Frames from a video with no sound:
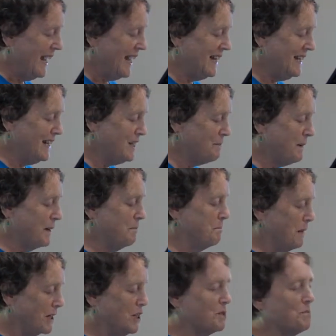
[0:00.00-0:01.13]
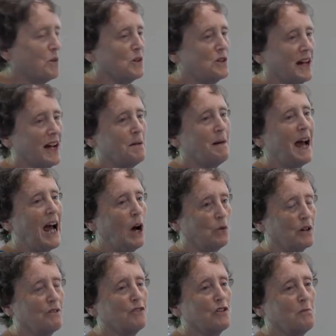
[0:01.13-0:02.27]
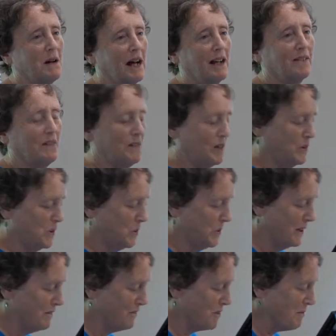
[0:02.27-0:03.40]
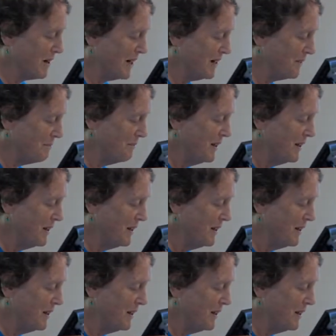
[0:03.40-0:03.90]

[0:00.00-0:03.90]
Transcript: and they spend much more time out of Vermont than they do in Vermont.